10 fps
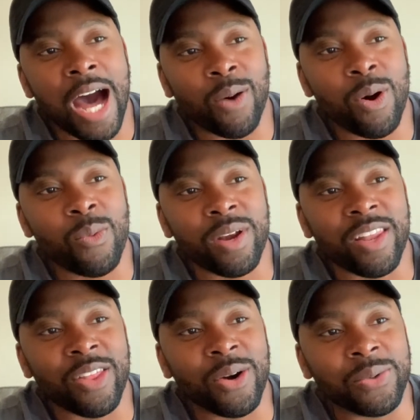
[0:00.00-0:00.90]
I want
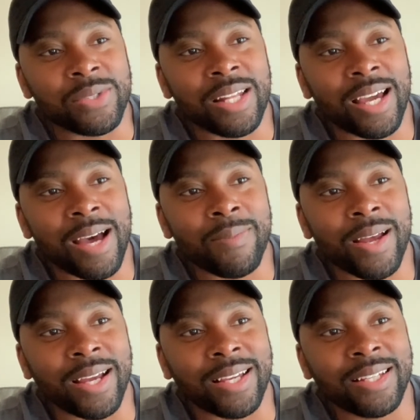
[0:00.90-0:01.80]
one of those. Like, I'm
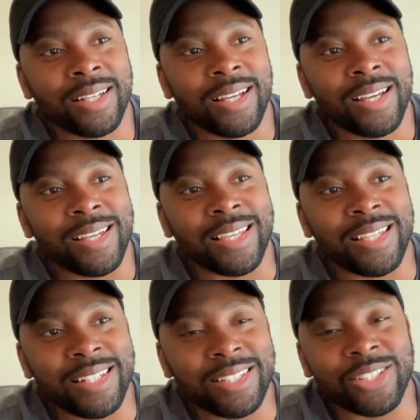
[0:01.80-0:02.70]
like,
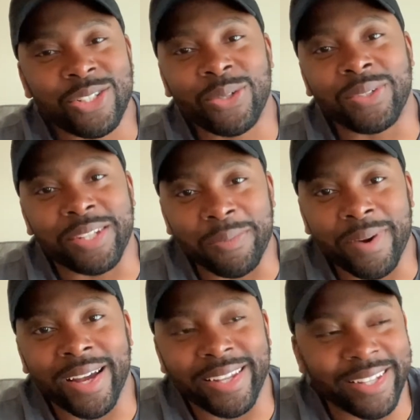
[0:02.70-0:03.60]
he needs to shoot
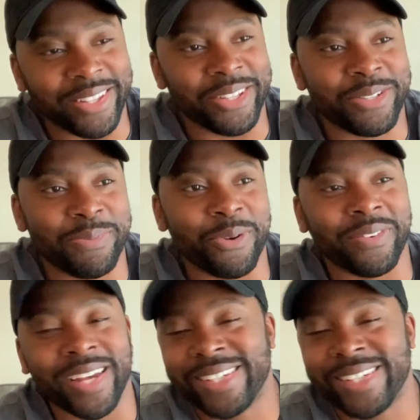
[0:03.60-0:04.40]
somebody in this movie.